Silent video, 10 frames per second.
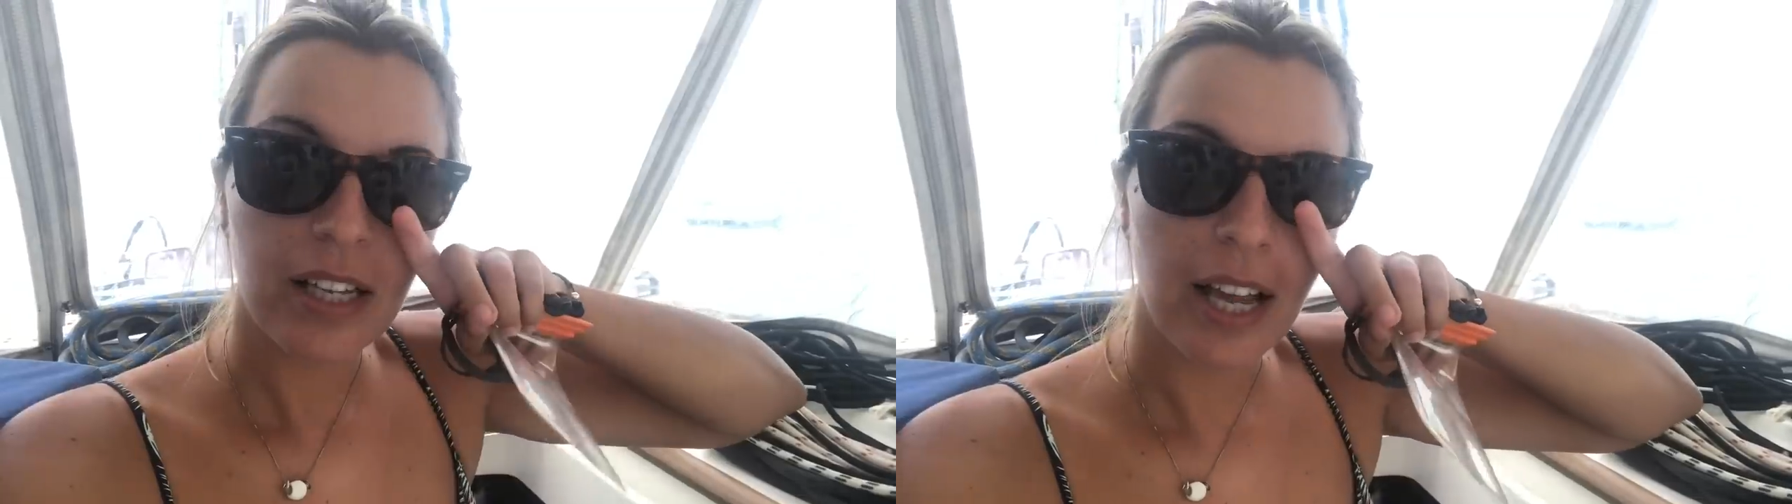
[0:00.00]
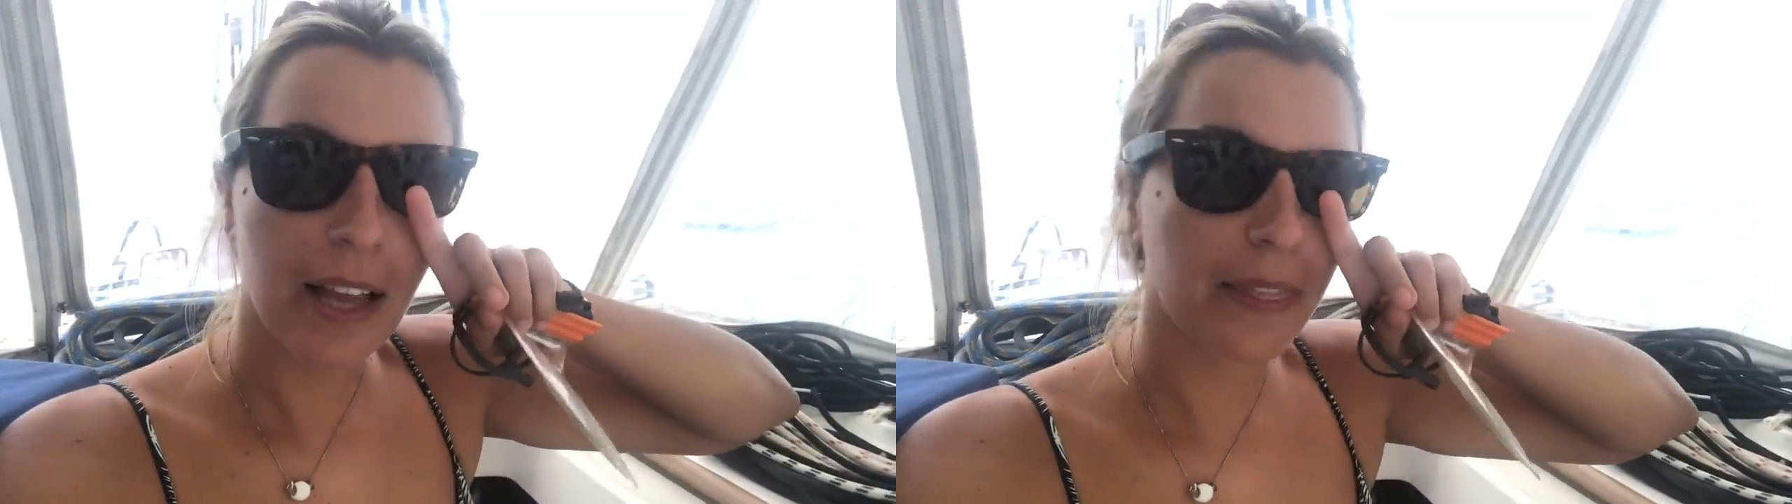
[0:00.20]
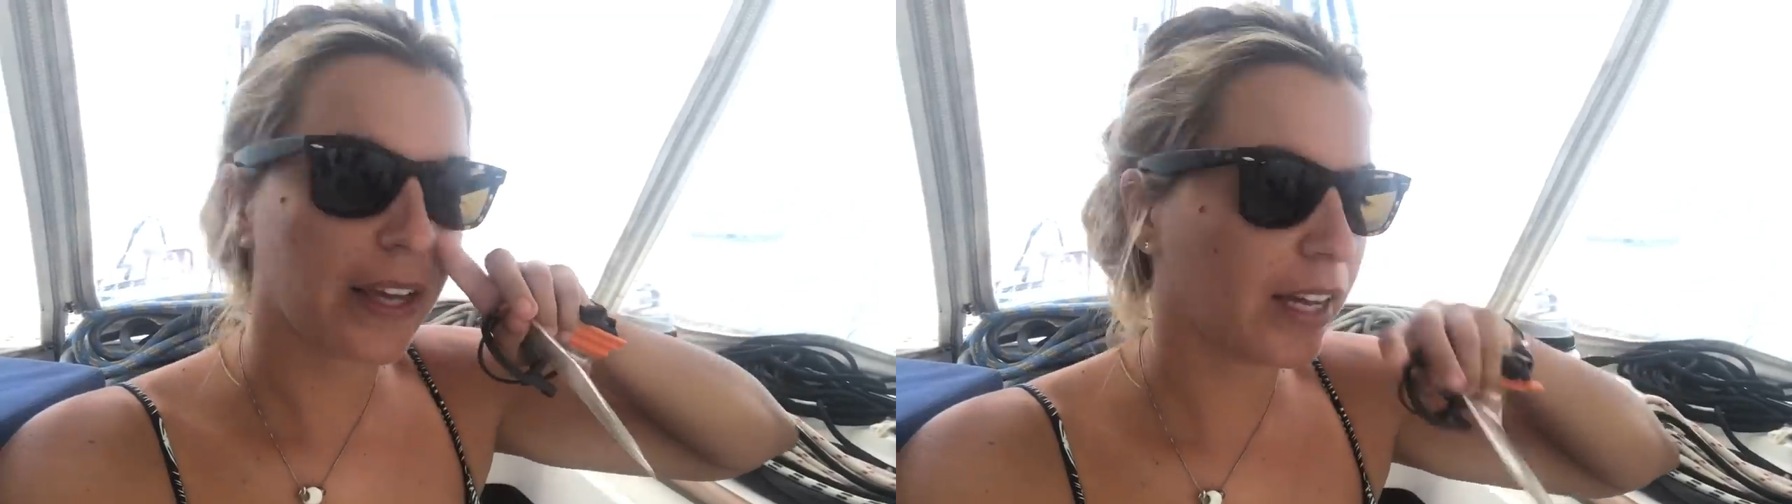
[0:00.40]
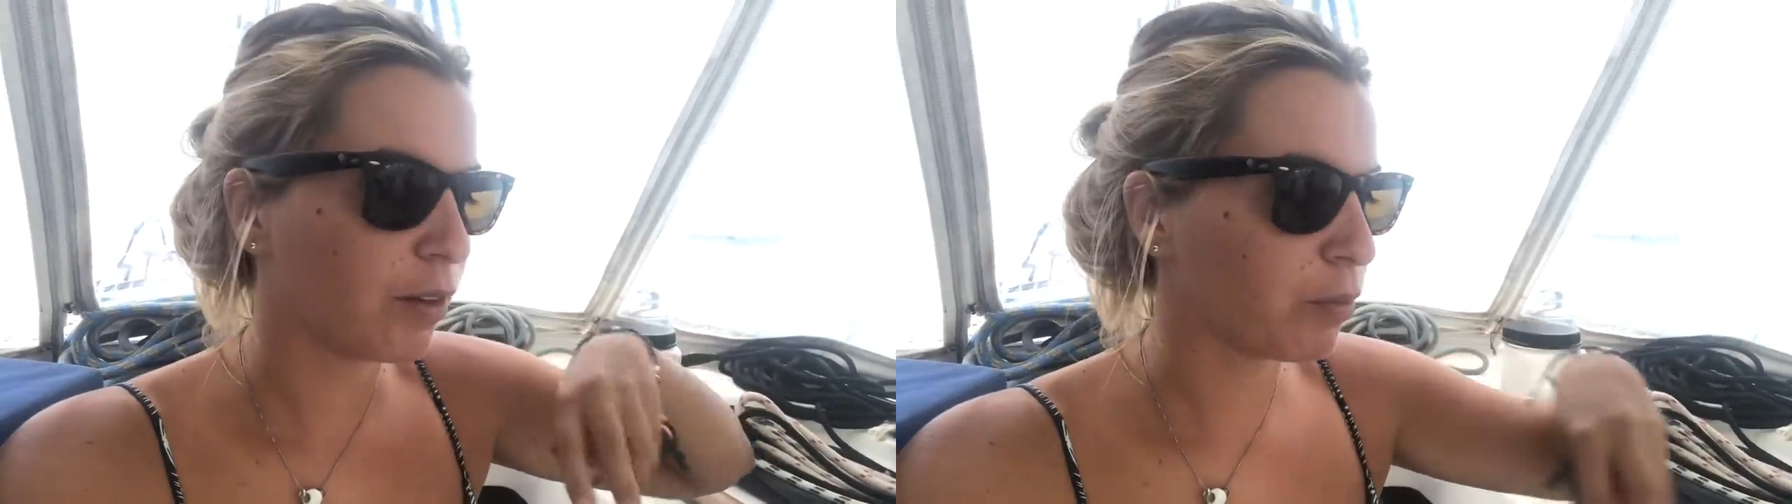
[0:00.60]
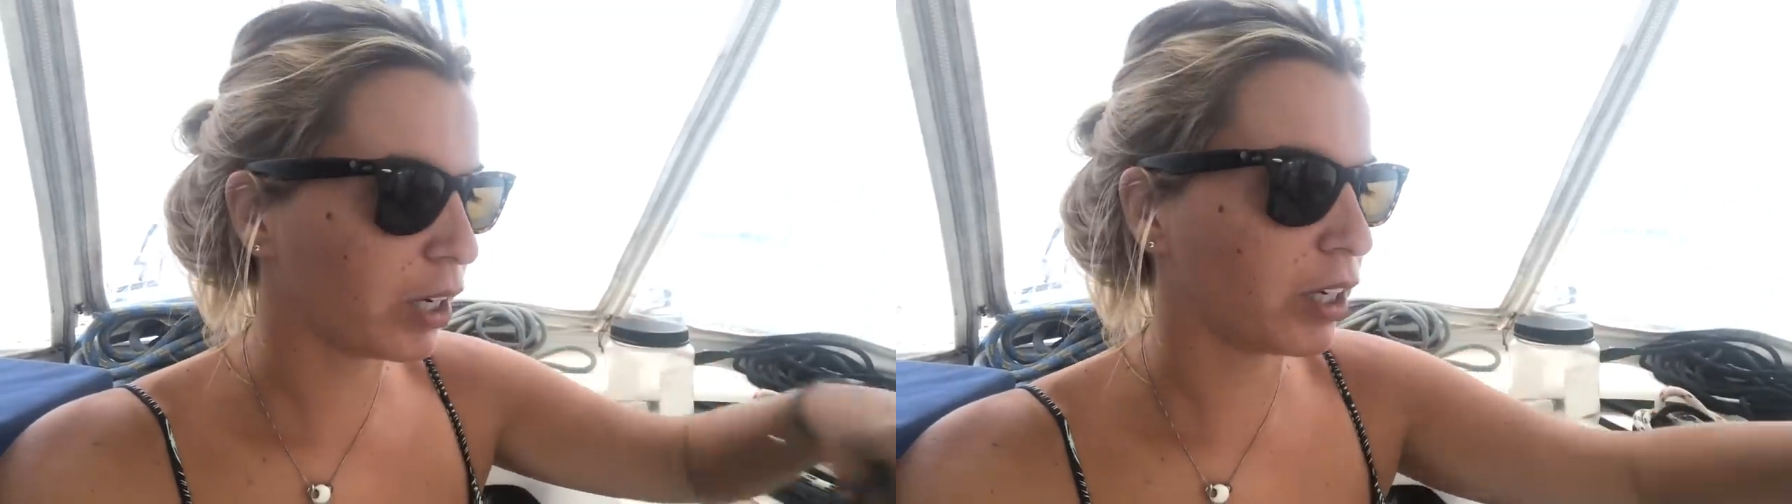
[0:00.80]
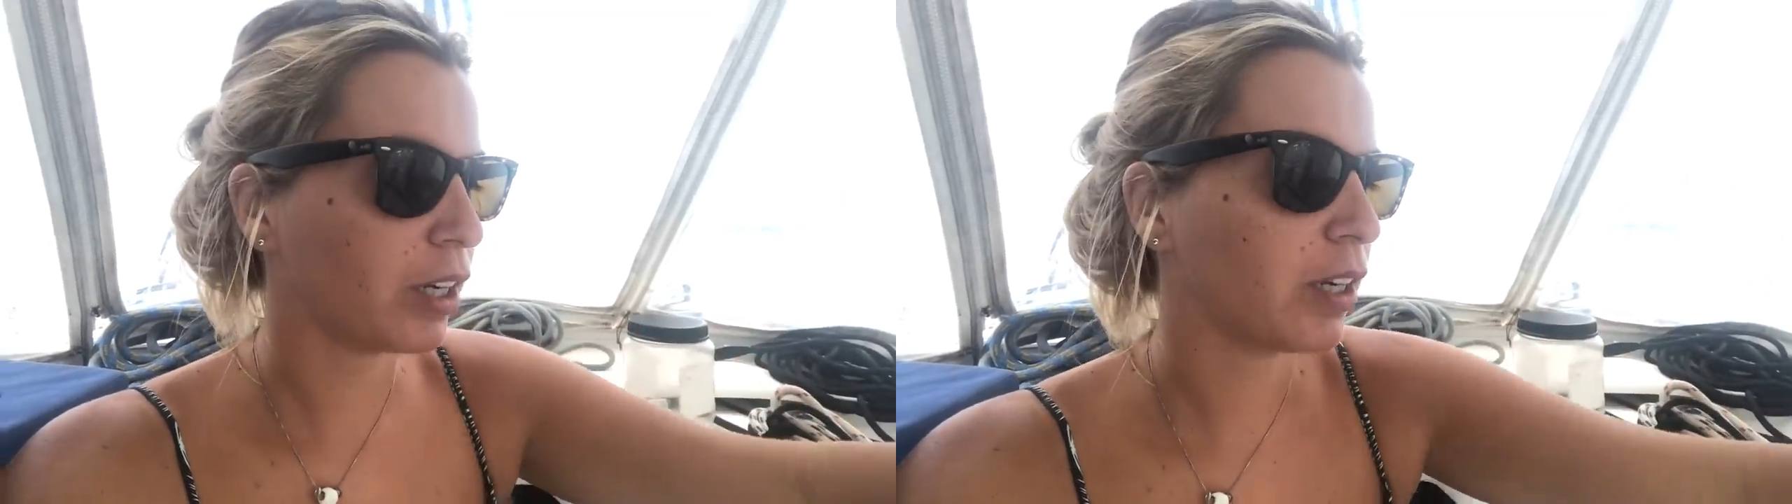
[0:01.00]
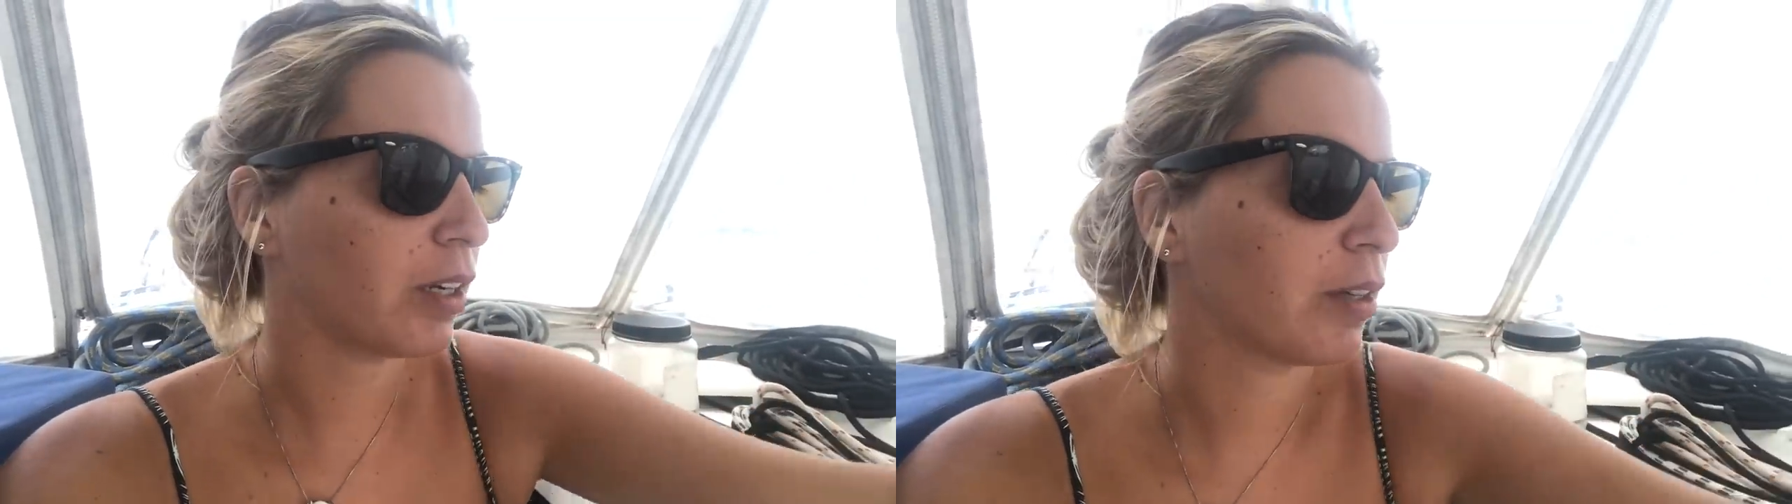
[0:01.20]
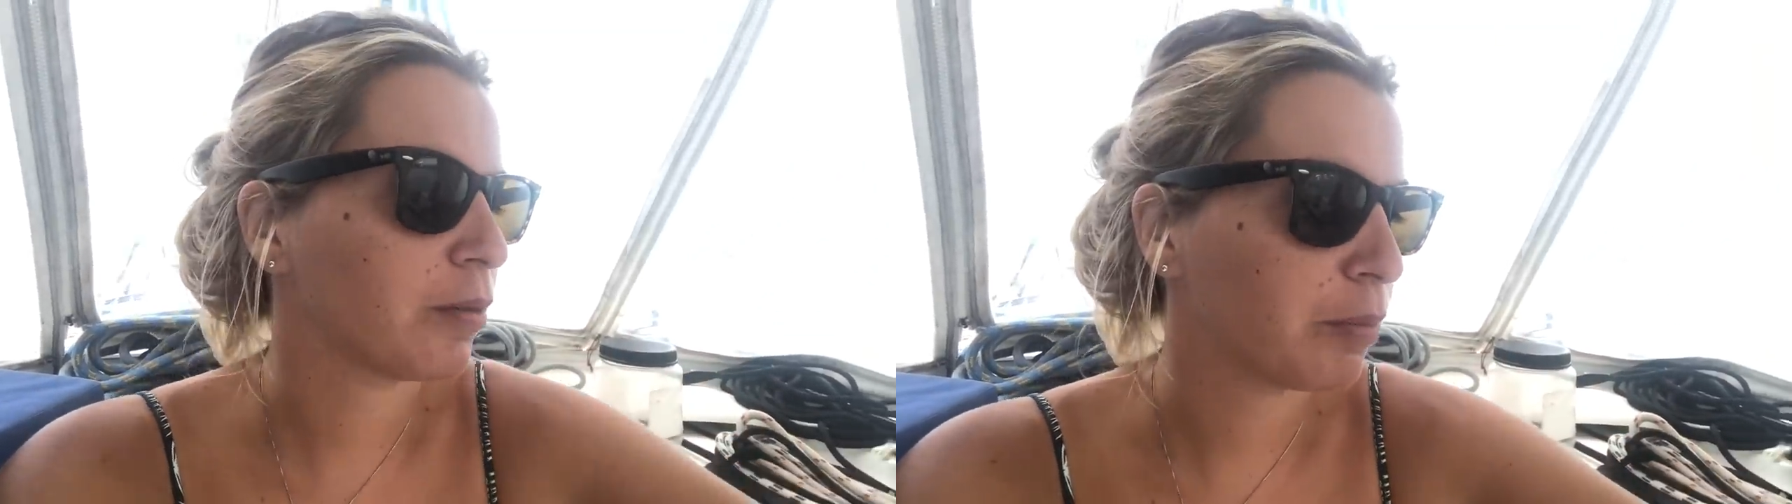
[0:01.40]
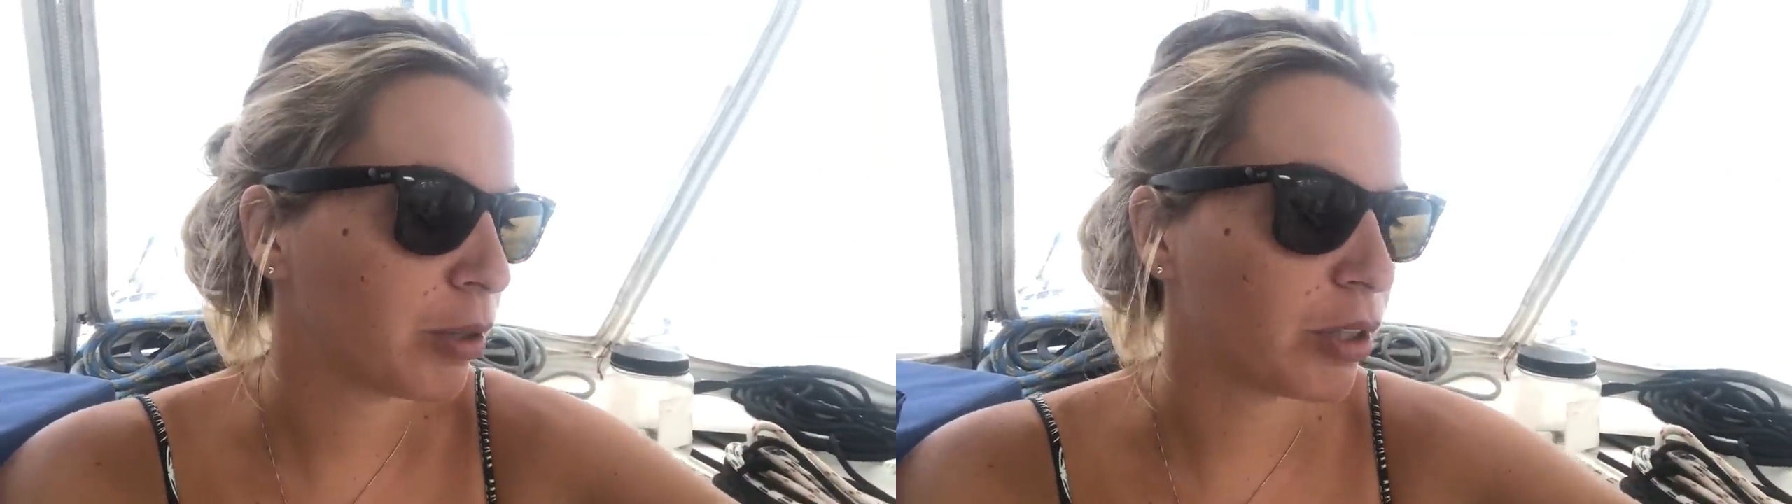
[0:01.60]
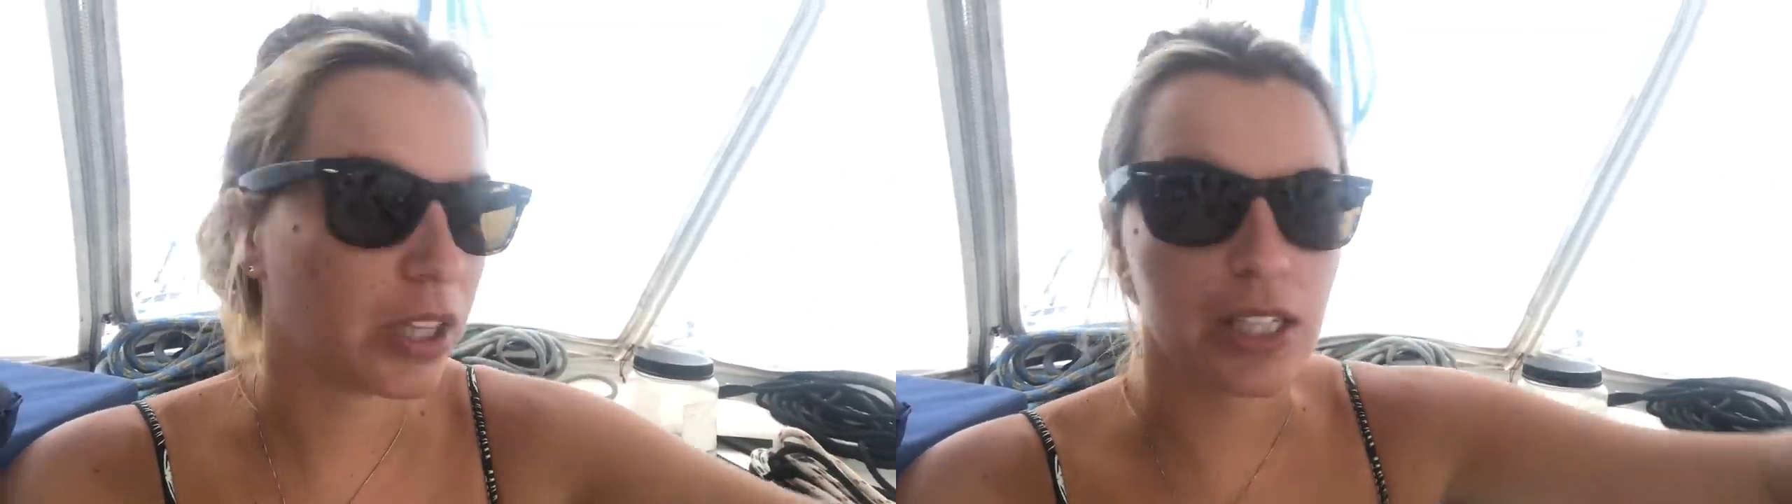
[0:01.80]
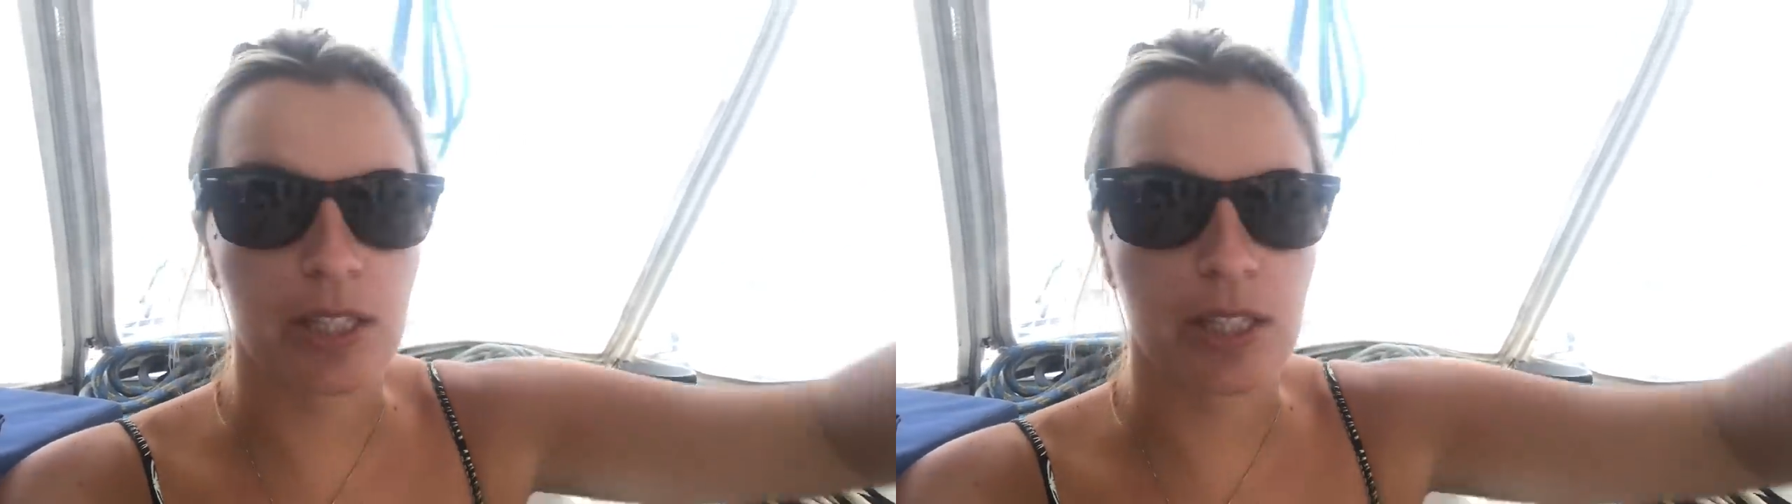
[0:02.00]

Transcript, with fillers: And then we're gonna put these